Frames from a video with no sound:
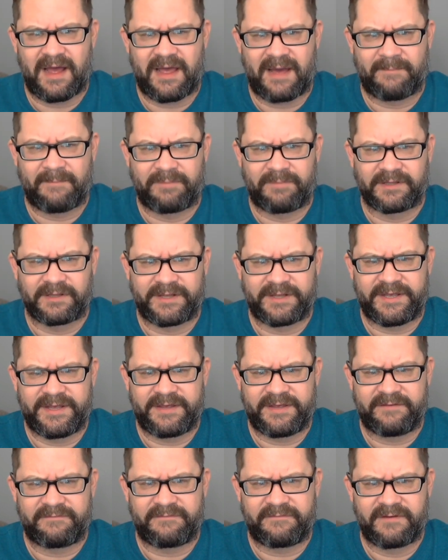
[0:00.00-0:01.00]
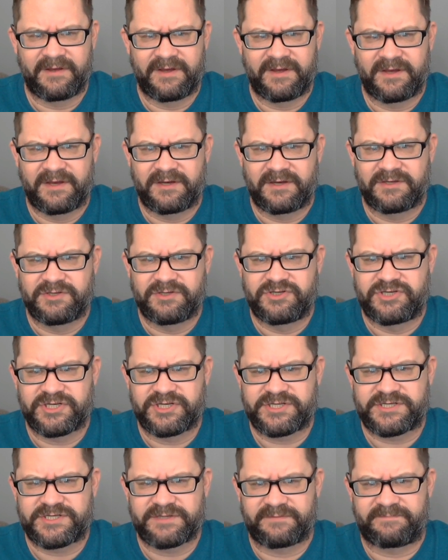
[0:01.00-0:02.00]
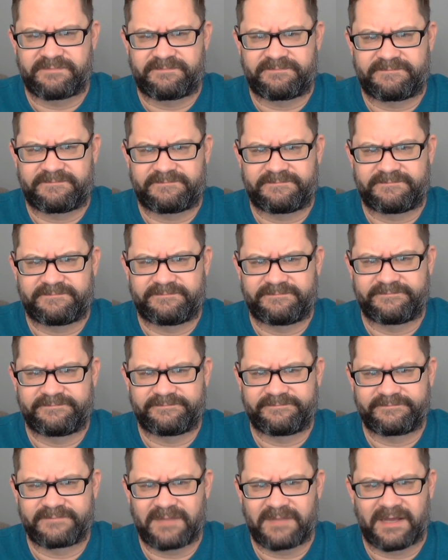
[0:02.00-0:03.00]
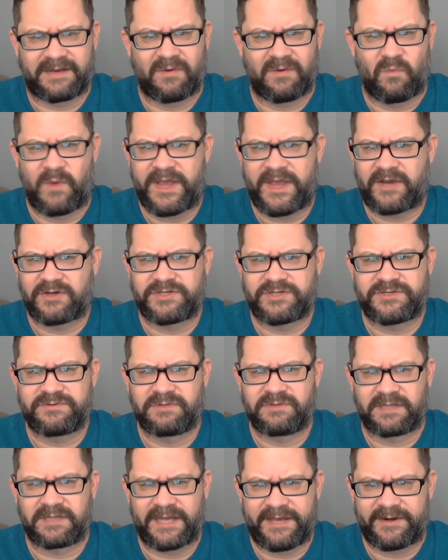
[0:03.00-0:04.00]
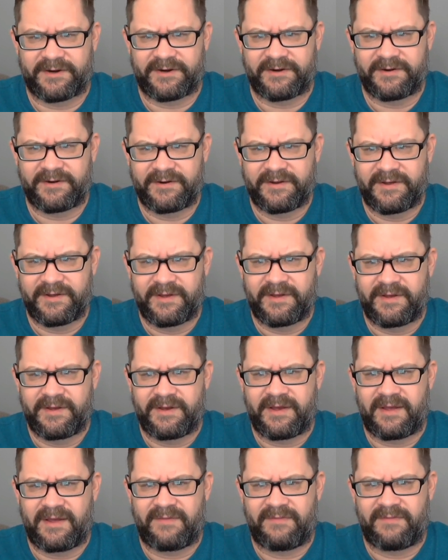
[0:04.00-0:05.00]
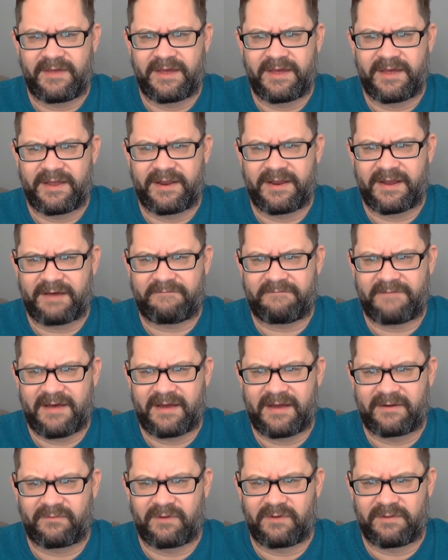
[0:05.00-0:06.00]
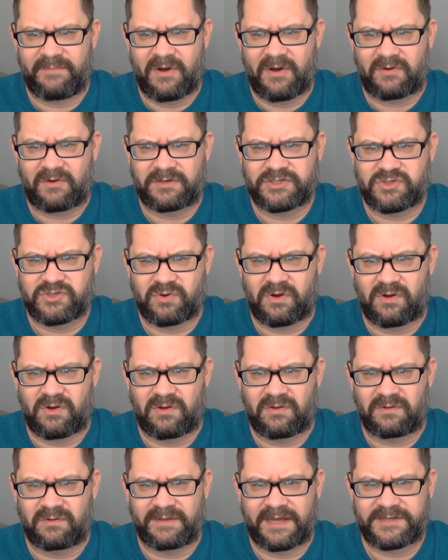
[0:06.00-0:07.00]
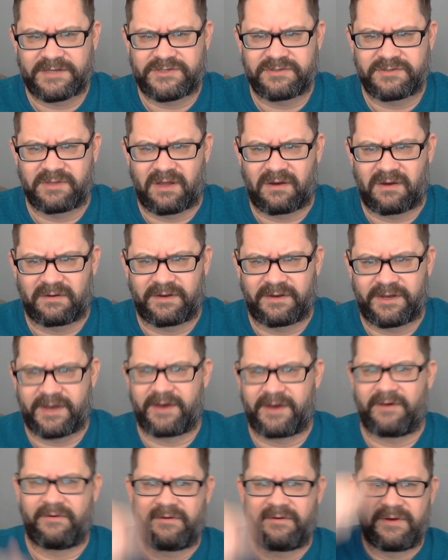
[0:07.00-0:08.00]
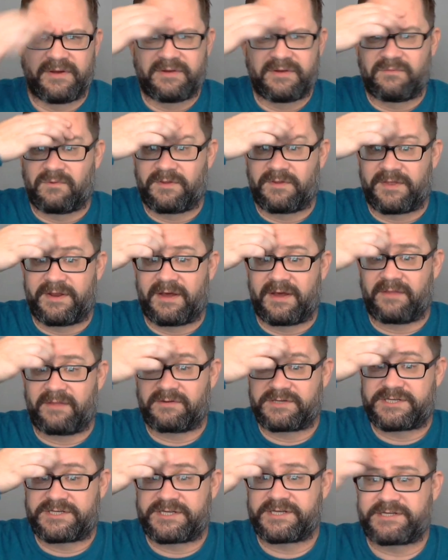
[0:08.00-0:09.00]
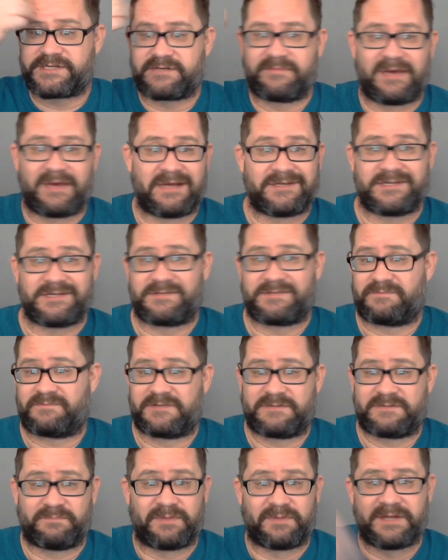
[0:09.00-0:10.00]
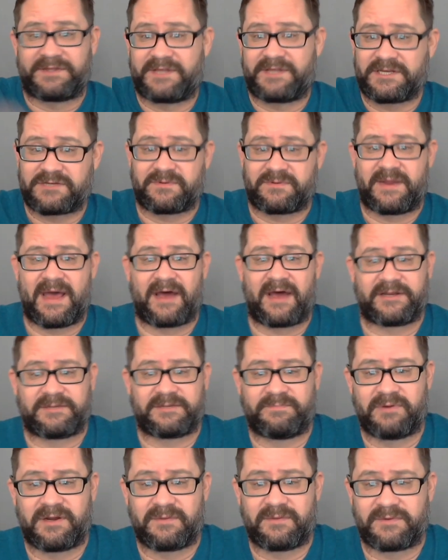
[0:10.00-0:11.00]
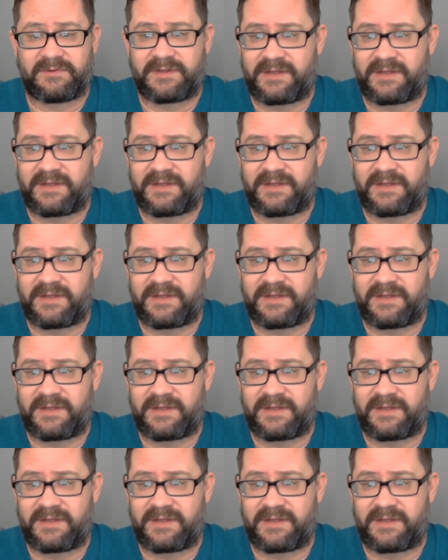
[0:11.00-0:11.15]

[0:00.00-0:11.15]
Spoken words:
I believe, just like a week or 2 later, and then I found a remote control not too long ago with another system. I just split this one out to put it